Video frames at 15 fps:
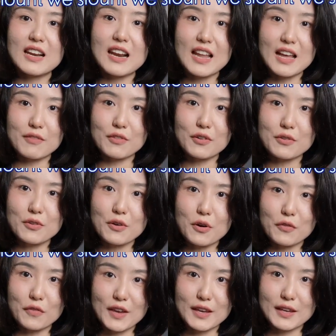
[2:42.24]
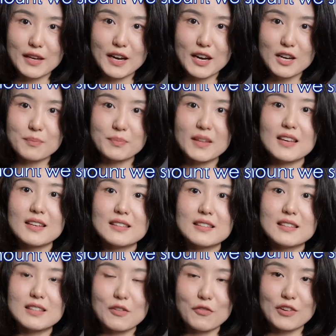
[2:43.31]
level of income in the
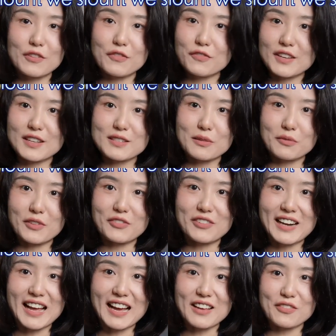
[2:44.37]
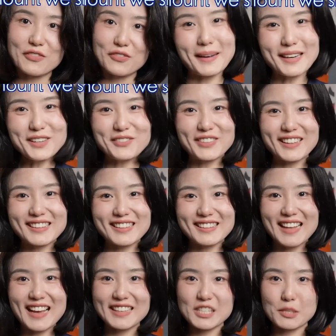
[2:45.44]
different phase of our life. By the way, the
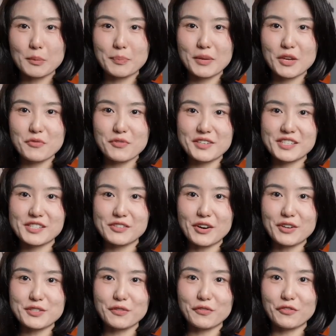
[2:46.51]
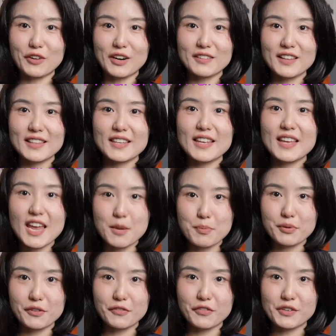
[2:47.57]
taxable period starts from the
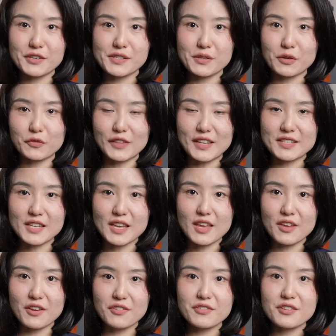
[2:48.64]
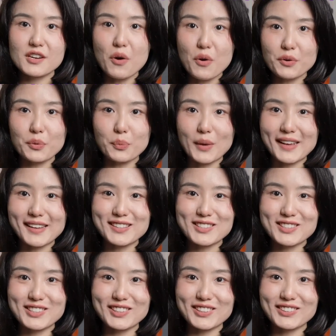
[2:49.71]
April 1st of this year all the way
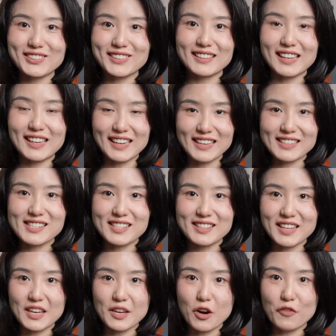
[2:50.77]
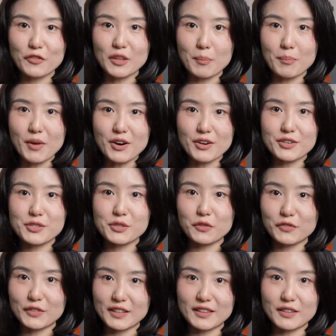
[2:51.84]
to the last day of the March
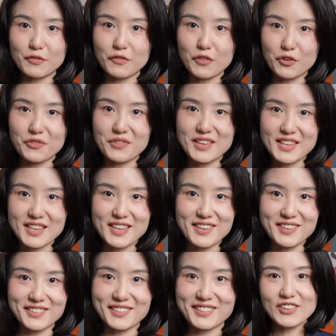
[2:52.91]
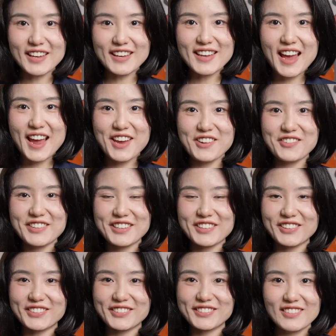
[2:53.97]
of the following year. Okay, here we
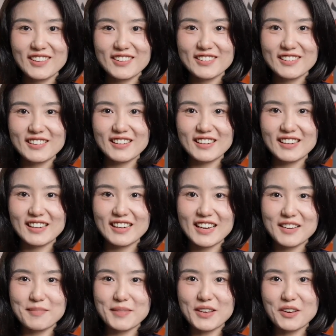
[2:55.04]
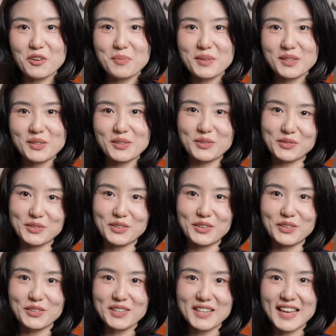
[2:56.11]
go. Well, let me open the
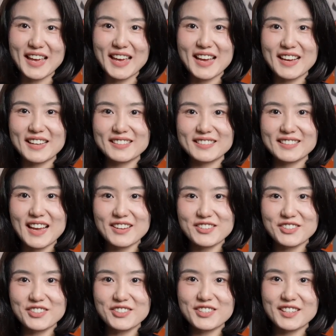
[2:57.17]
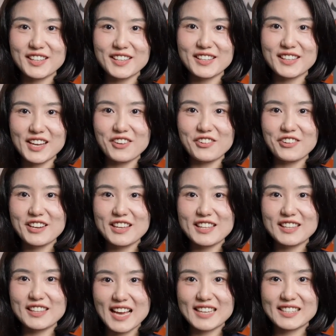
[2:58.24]
Google and enter the salary
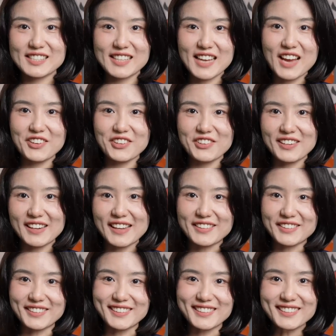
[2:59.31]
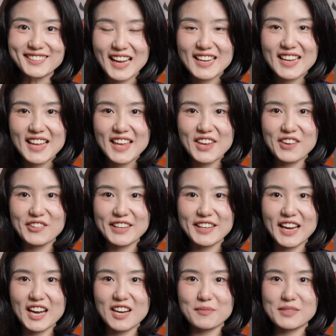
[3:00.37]
tax calculator, and here it
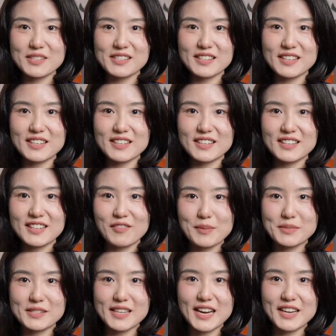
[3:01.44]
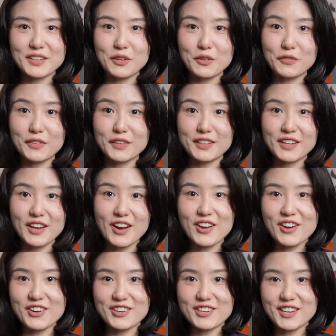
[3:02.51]
comes the website of an
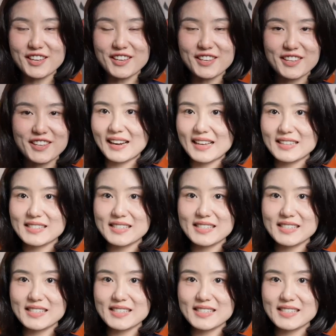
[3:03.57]
IRD. Let's